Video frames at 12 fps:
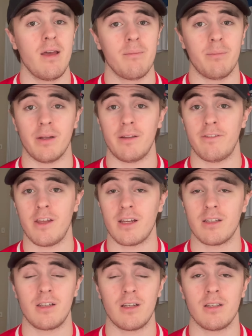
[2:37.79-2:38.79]
But if they
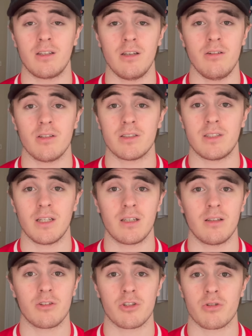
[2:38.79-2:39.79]
can continue to stick to
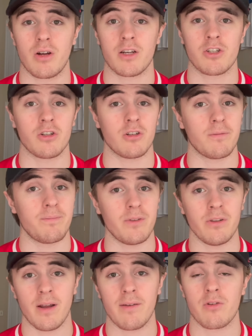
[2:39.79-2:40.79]
their structure,
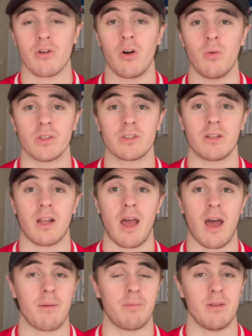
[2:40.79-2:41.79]
you never know what's going to
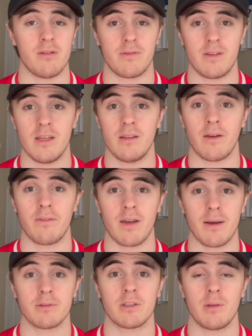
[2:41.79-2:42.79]
happen. They've
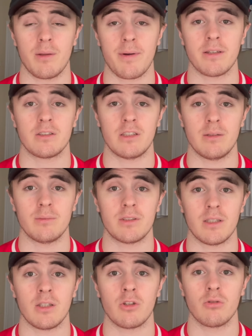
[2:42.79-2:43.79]
kept some of the best teams
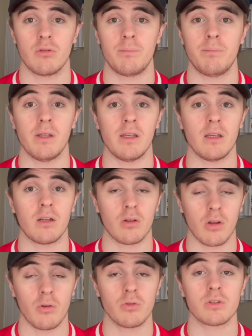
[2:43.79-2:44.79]
in Group B
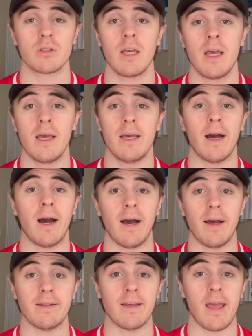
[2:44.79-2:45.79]
close
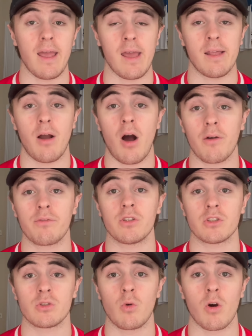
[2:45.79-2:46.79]
and off the
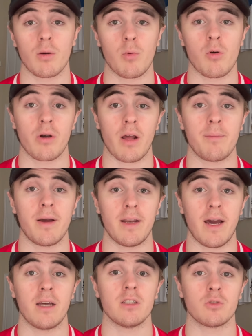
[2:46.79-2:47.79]
scoreboard, I might
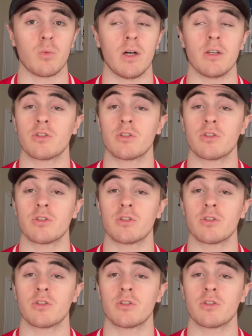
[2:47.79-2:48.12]
add as well.